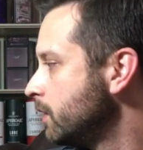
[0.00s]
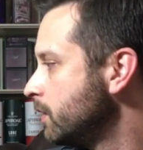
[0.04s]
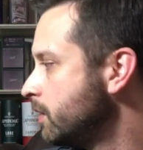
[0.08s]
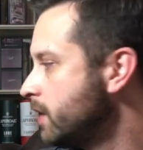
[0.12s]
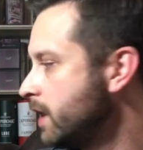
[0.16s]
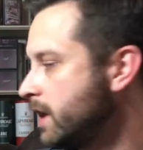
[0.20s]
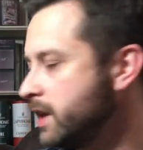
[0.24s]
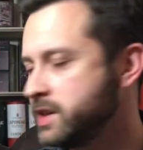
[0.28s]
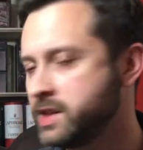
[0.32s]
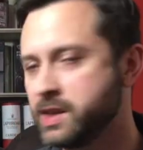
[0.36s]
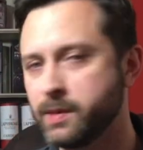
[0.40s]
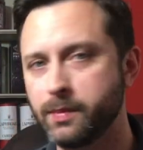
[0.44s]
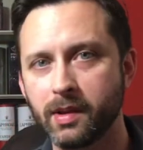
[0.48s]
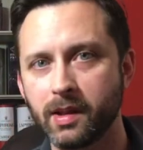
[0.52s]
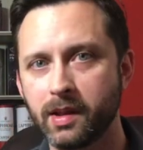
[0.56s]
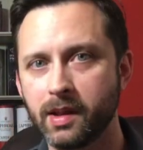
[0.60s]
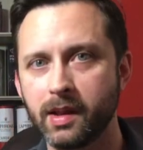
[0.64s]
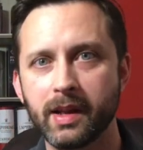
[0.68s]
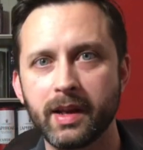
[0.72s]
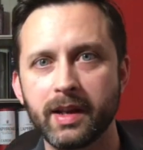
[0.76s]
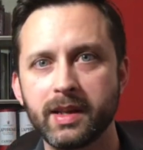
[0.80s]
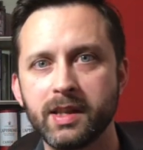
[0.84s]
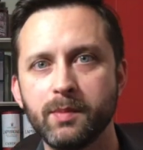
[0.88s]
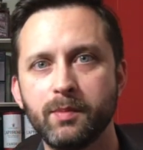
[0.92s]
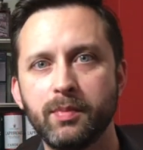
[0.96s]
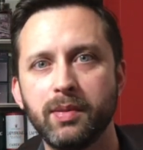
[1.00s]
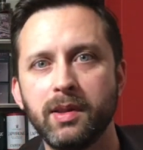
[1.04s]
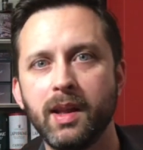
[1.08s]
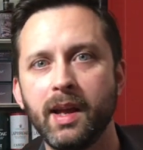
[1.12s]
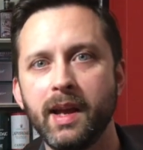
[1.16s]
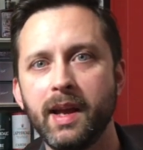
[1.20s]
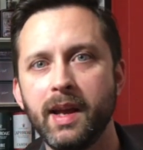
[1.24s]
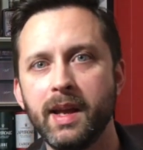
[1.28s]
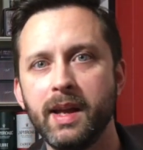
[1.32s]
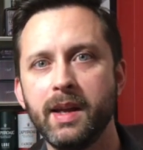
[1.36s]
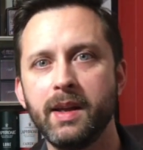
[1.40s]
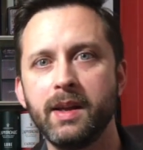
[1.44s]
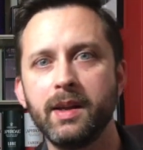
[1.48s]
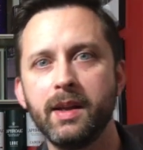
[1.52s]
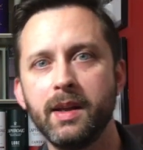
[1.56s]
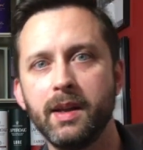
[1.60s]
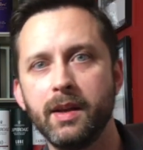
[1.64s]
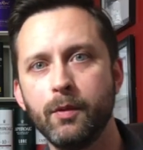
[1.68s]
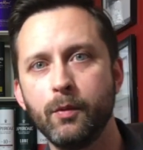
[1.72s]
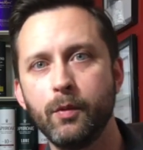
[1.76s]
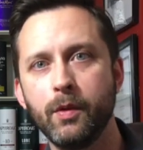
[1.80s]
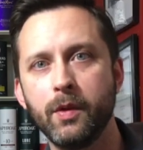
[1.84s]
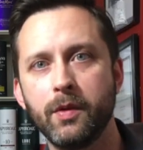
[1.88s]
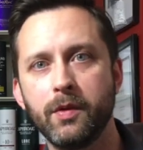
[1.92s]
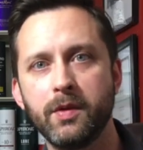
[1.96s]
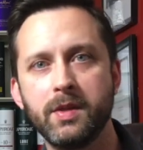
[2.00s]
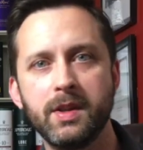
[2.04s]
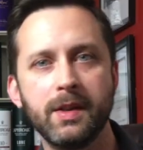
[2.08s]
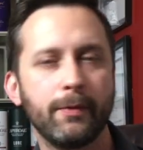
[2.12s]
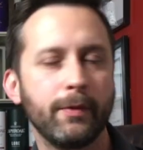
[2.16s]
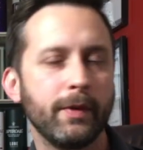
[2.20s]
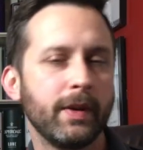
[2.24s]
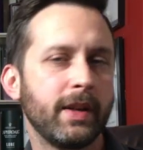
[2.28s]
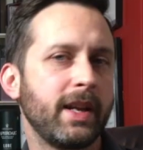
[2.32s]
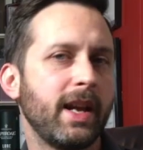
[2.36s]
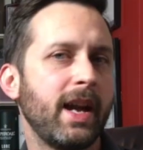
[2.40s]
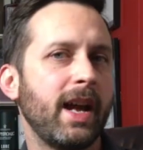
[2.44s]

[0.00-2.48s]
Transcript: They typically like to play with different